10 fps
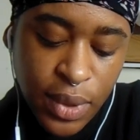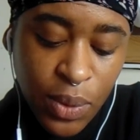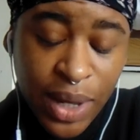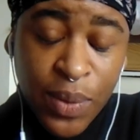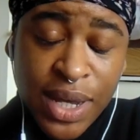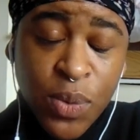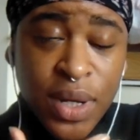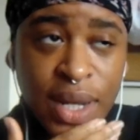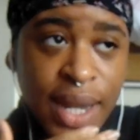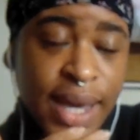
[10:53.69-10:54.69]
But when I
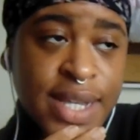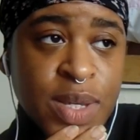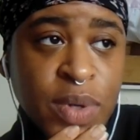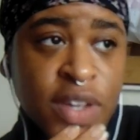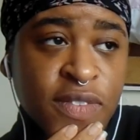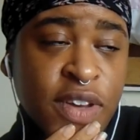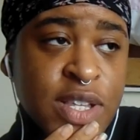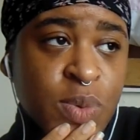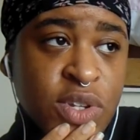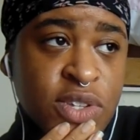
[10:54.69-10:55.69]

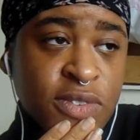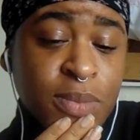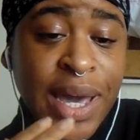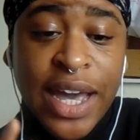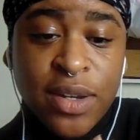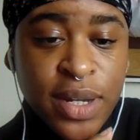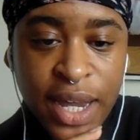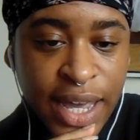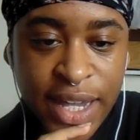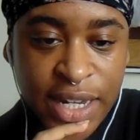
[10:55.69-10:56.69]
first watched the film, I
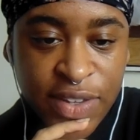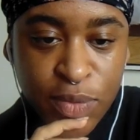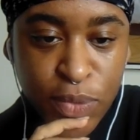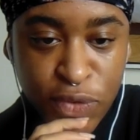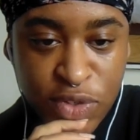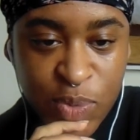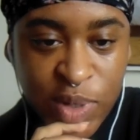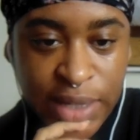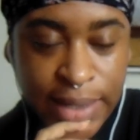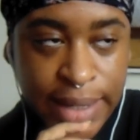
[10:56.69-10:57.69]
hadn't even moved to
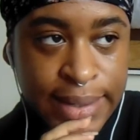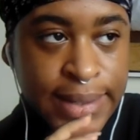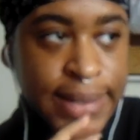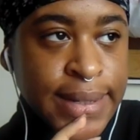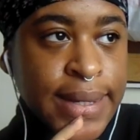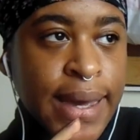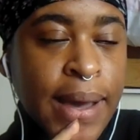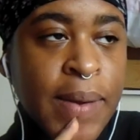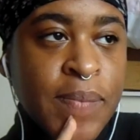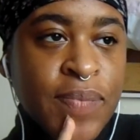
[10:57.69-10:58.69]
Berlin yet,
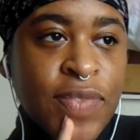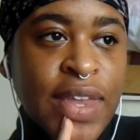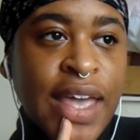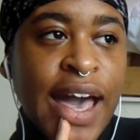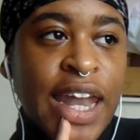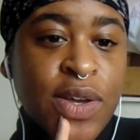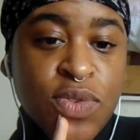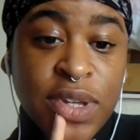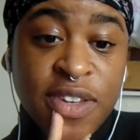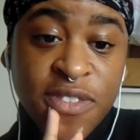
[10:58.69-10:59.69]
and I was
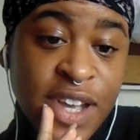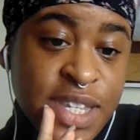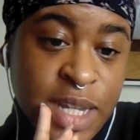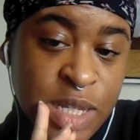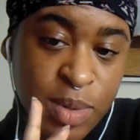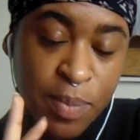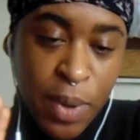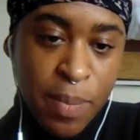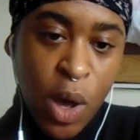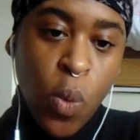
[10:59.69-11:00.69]
really fascinated
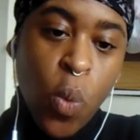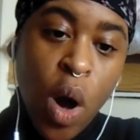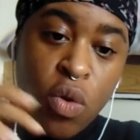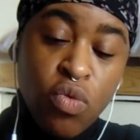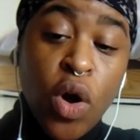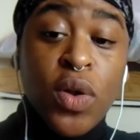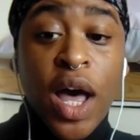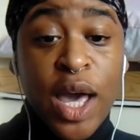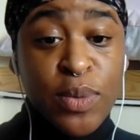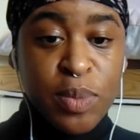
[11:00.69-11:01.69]
about what role
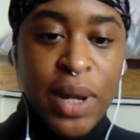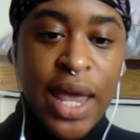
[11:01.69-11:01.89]
I would